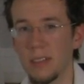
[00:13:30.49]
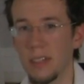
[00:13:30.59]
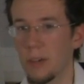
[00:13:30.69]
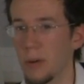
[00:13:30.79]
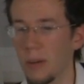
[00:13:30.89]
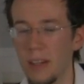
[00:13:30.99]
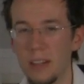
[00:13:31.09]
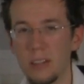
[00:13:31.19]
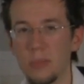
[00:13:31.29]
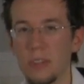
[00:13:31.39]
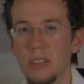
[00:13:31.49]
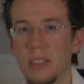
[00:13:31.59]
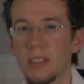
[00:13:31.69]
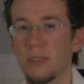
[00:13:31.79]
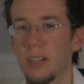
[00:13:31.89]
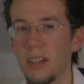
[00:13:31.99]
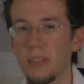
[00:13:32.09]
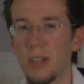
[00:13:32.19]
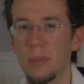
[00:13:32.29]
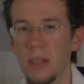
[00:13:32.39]
Like Oriental music is very,
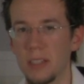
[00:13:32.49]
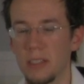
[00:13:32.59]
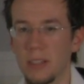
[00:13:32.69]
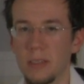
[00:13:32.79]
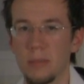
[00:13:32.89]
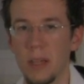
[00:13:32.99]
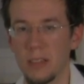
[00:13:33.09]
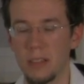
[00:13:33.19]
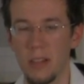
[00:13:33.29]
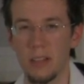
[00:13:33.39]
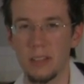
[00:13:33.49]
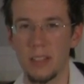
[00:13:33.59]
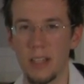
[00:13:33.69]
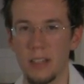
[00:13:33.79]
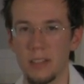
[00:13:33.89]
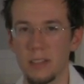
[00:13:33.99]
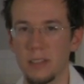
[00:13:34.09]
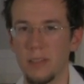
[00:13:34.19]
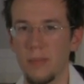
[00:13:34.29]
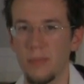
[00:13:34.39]
very based on pentatonic scales.